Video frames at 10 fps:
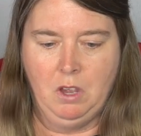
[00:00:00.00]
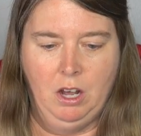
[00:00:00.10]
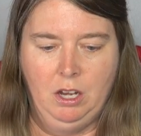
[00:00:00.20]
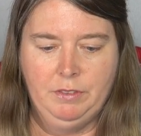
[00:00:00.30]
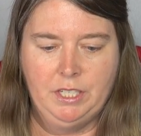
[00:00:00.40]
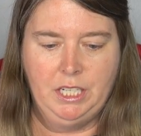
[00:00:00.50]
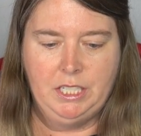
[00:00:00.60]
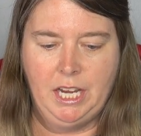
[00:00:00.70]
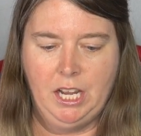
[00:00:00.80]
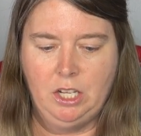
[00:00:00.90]
all the
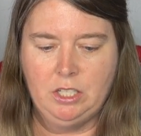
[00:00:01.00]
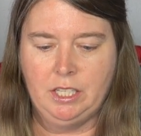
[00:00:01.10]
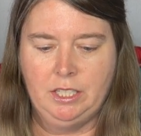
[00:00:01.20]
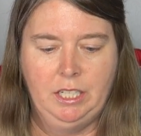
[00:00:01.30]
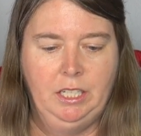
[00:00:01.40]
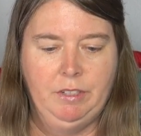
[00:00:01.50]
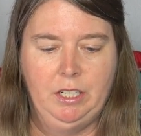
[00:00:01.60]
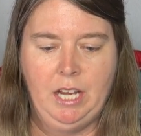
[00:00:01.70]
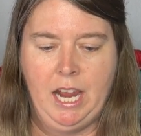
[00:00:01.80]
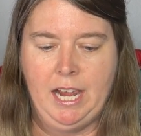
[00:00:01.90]
details, and then it
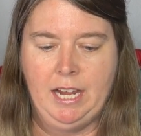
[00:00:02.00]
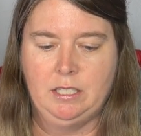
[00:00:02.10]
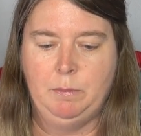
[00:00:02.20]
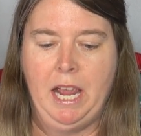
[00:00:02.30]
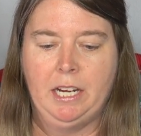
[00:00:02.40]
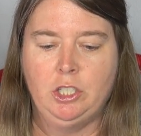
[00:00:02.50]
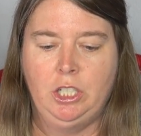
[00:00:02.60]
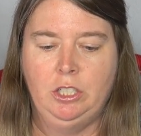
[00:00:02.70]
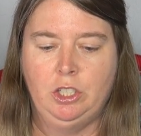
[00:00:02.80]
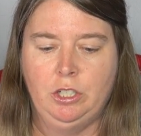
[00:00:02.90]
even adds packaging,